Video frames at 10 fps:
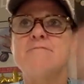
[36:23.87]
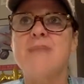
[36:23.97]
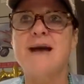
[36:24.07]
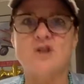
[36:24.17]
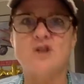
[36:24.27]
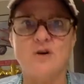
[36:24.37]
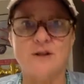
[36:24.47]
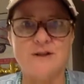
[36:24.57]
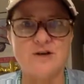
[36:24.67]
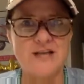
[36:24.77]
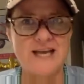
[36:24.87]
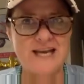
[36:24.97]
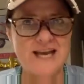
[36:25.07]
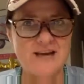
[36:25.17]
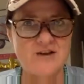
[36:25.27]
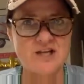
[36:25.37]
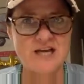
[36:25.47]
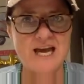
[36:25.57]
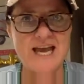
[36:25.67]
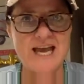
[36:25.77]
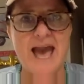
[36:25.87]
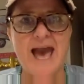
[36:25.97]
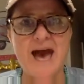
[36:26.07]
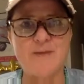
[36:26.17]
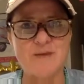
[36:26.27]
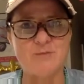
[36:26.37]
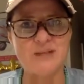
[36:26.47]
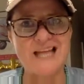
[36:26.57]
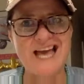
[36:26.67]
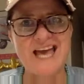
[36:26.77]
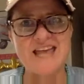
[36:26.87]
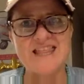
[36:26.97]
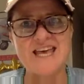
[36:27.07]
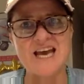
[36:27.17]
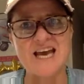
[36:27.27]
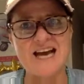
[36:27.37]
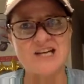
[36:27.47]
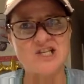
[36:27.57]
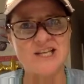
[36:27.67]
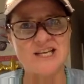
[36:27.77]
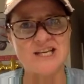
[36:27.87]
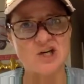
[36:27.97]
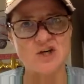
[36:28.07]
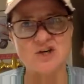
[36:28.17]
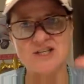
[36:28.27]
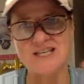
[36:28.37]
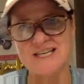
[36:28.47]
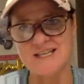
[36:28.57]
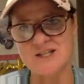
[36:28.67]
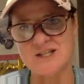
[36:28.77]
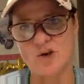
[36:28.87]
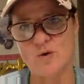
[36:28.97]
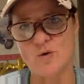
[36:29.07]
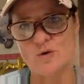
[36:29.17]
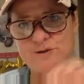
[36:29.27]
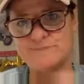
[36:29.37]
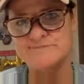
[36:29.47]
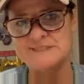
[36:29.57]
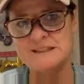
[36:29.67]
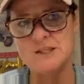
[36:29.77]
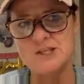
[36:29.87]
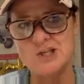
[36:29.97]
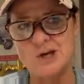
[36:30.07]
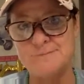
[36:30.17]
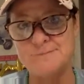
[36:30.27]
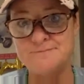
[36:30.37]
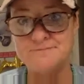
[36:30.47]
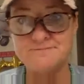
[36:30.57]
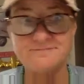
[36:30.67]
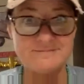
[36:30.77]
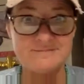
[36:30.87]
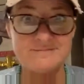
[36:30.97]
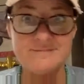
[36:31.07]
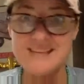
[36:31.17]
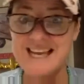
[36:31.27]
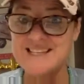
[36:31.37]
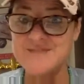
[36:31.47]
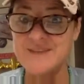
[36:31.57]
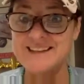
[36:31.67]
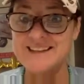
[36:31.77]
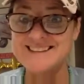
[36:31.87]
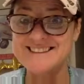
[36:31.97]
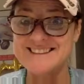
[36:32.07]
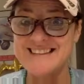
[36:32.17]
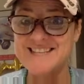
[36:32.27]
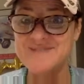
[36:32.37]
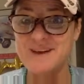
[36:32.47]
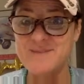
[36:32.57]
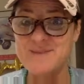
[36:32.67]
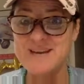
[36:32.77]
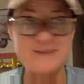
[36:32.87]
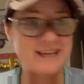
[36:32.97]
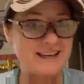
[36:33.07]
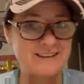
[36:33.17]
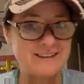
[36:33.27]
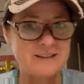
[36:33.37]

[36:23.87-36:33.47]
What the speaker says: magical, and there's like an energy I am in play that actually turns things to gold. So it's fun. It's fun being me.